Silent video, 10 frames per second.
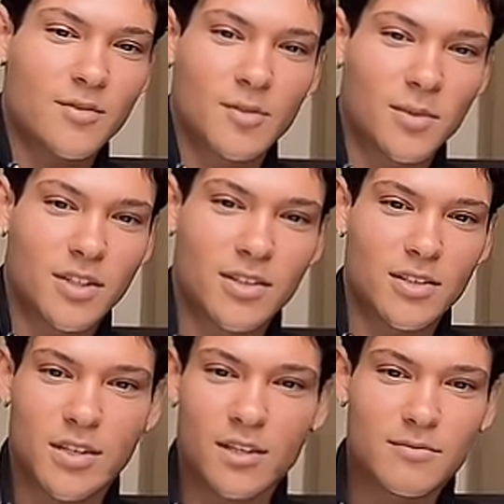have to be
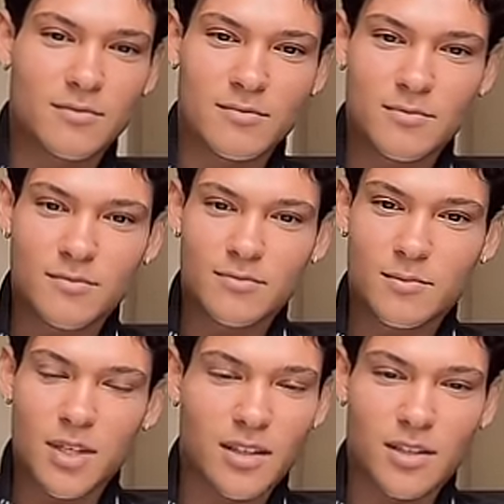good
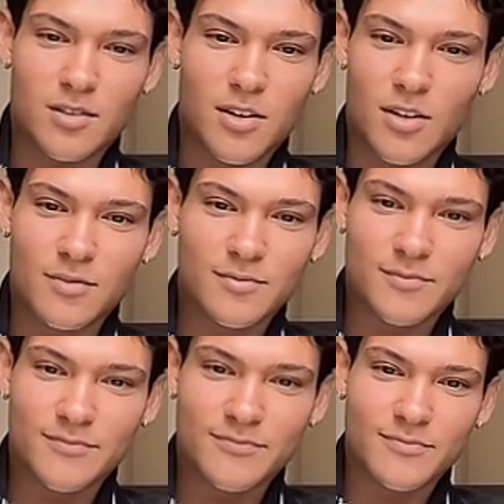playing the guitar.